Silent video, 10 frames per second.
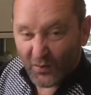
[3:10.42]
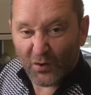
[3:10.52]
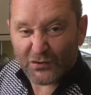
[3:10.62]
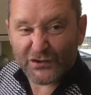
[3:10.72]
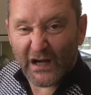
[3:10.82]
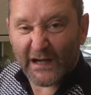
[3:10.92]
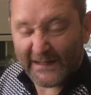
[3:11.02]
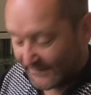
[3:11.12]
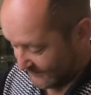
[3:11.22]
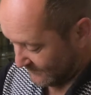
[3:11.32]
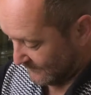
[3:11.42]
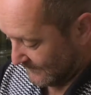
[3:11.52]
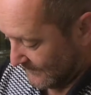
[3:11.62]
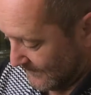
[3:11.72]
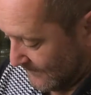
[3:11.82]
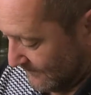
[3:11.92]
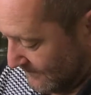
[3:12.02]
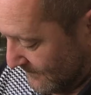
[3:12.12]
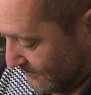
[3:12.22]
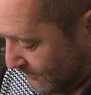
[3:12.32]
all shiny,
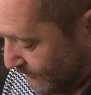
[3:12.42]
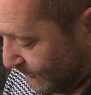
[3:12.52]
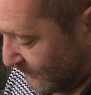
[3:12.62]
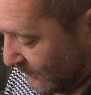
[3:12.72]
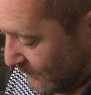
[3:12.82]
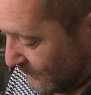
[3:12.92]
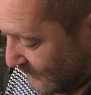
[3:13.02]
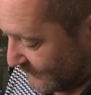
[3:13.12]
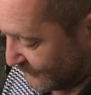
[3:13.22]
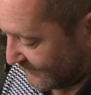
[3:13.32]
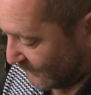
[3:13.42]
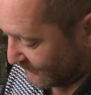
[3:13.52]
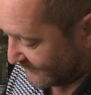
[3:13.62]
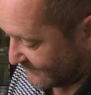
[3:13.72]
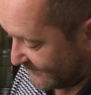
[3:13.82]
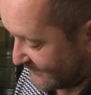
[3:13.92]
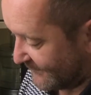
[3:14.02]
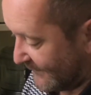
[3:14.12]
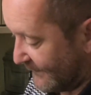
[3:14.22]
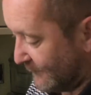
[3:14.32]
but that just helps it stick to
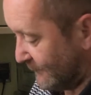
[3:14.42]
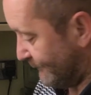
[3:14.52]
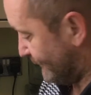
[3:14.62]
the animal.